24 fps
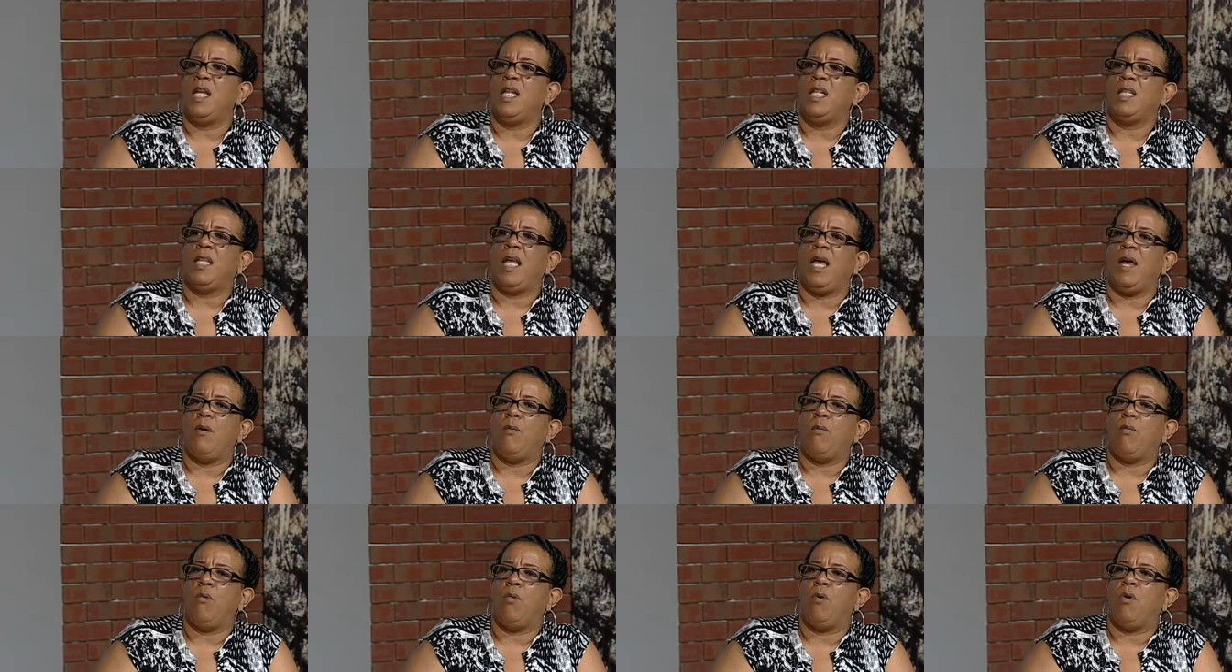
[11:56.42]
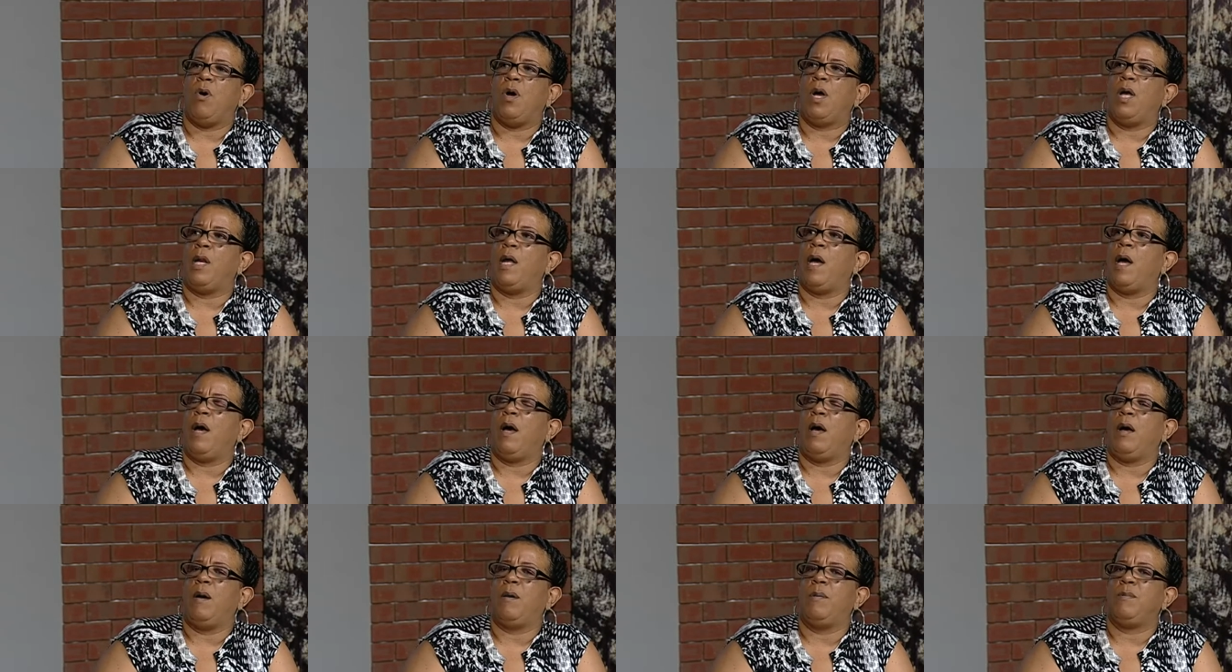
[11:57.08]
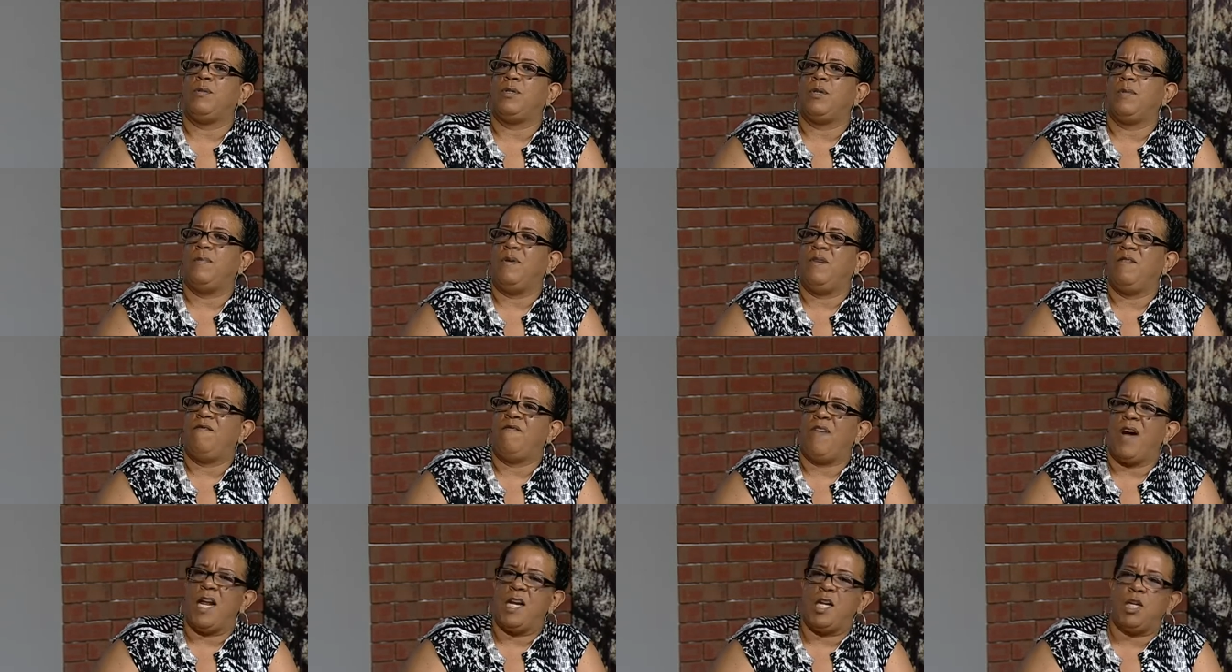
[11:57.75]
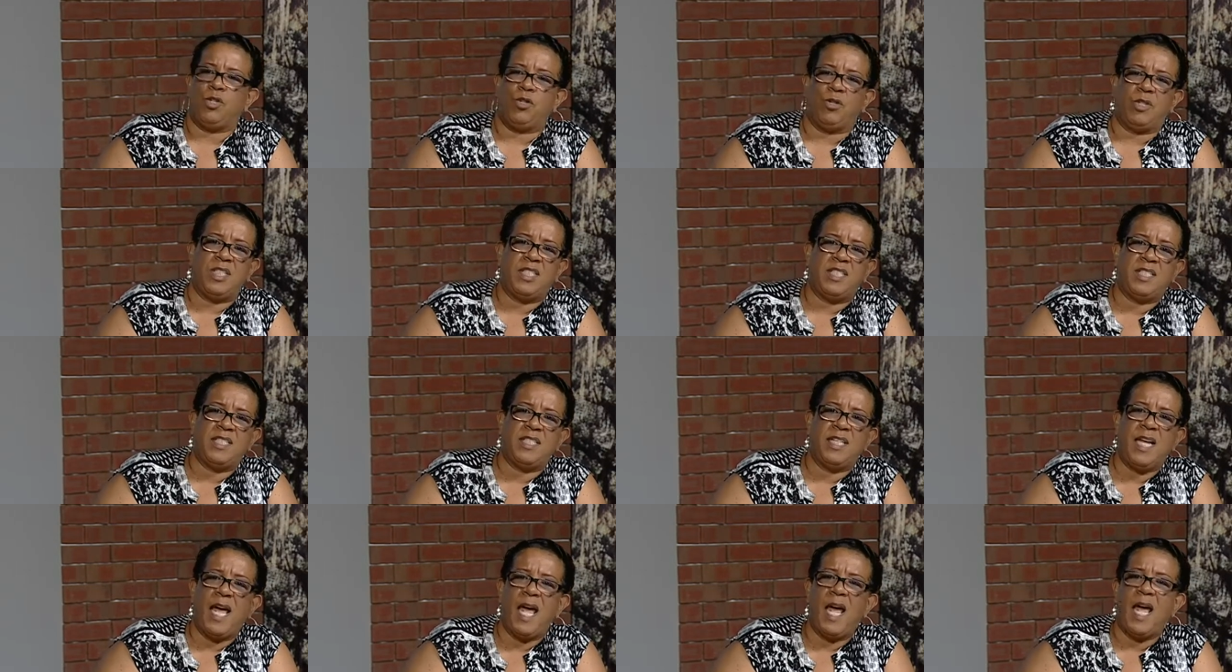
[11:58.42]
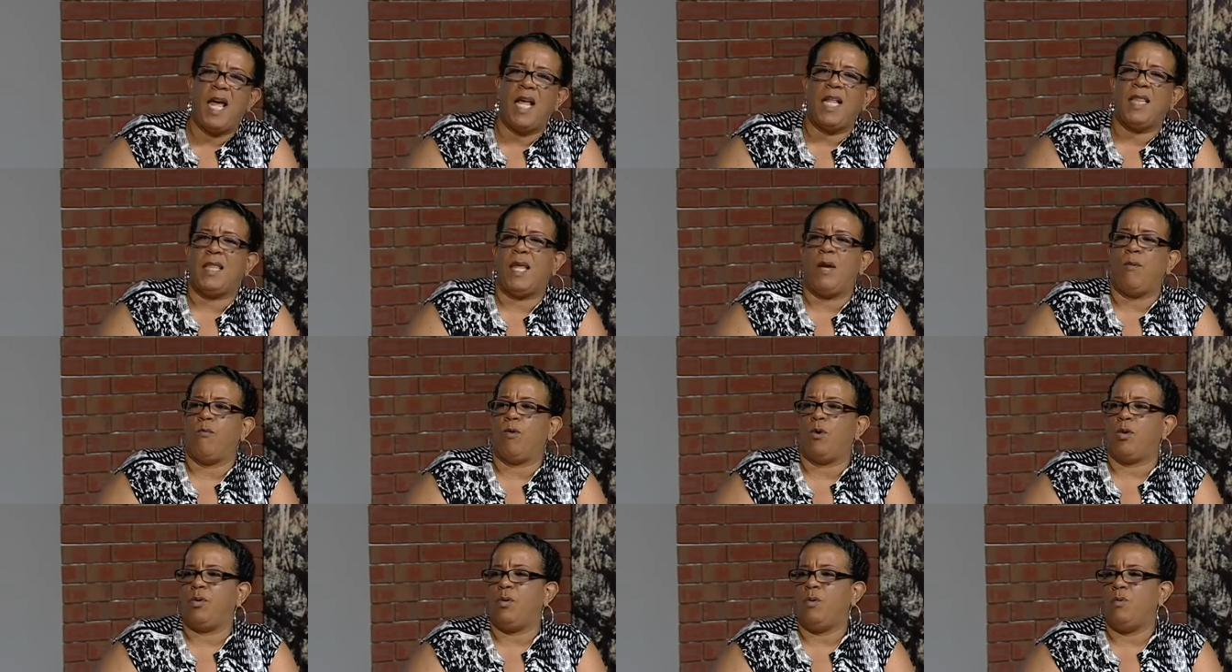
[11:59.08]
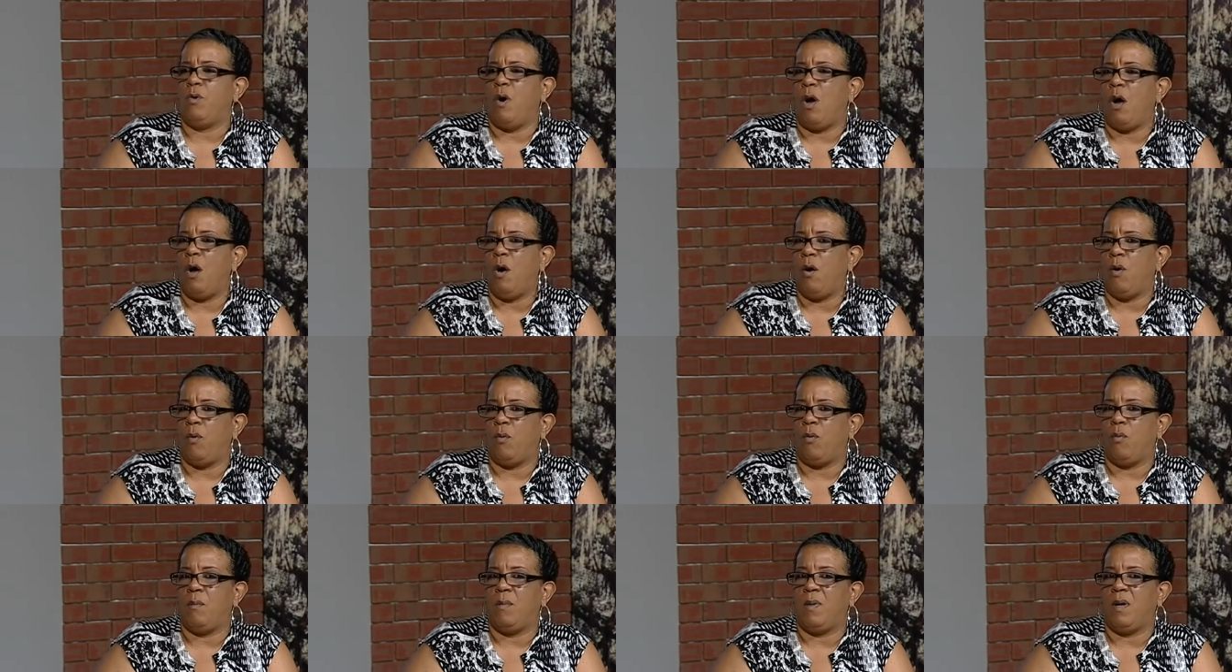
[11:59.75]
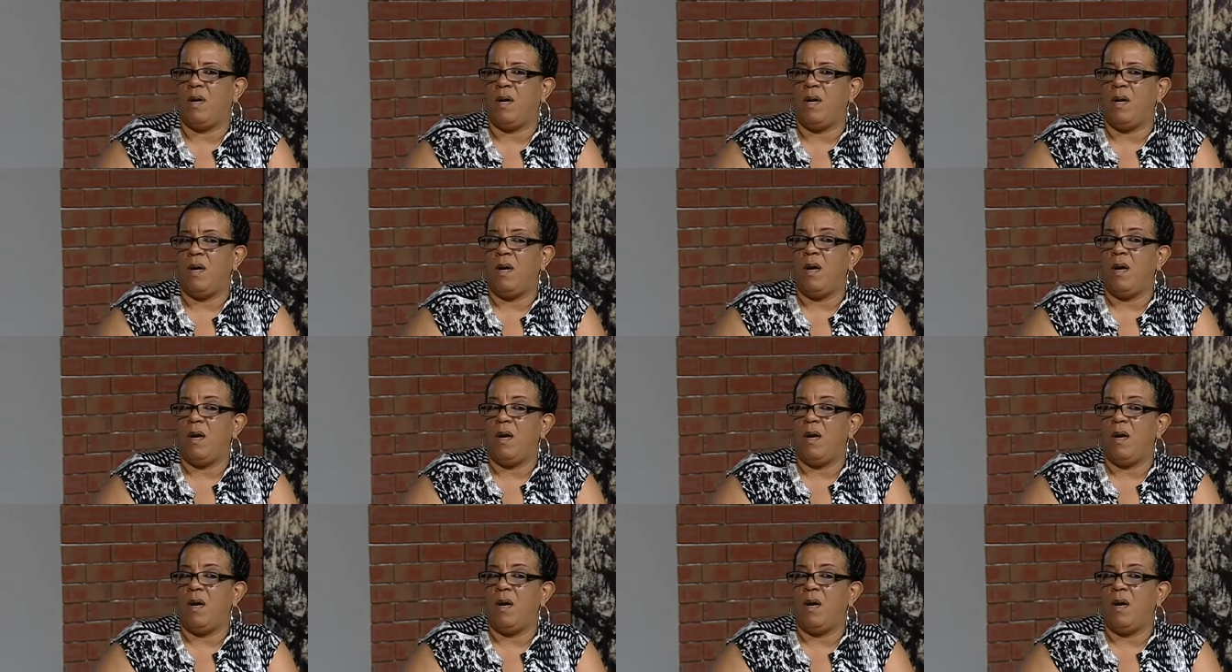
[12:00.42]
they want um, to be financially set, they want a new home. Mm -hmm